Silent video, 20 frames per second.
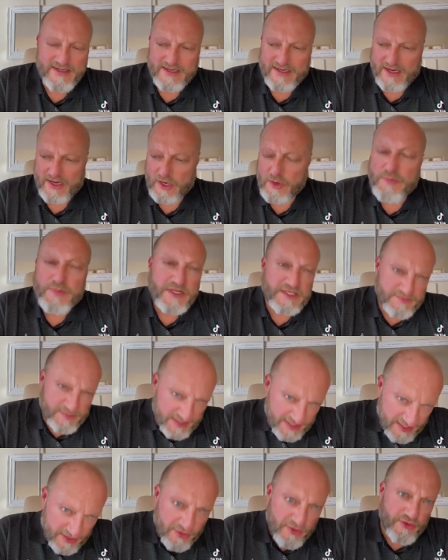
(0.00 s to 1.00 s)
I hope it's
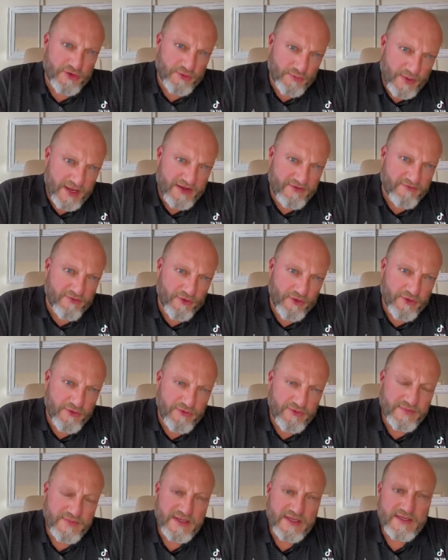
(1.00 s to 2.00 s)
been a good week for
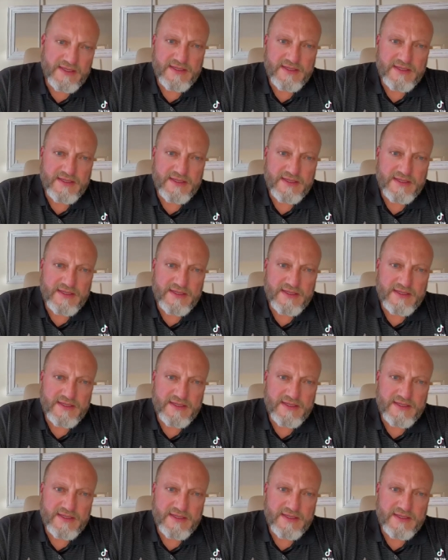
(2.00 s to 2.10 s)
you.